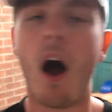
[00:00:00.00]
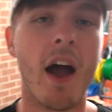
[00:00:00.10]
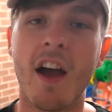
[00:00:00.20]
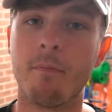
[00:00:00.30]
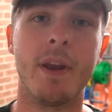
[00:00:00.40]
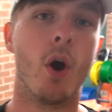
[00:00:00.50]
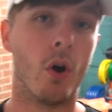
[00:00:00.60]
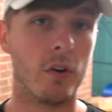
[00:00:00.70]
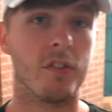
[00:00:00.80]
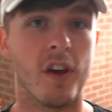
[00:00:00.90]
I have been
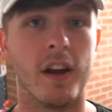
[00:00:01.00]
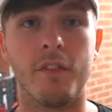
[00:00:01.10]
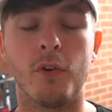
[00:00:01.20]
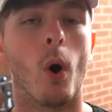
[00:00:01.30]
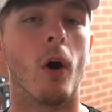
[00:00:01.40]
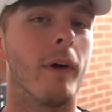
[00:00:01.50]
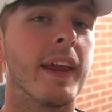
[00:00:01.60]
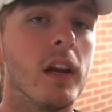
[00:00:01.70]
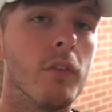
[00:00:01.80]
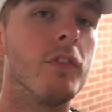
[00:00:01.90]
hooked. And if you are a regular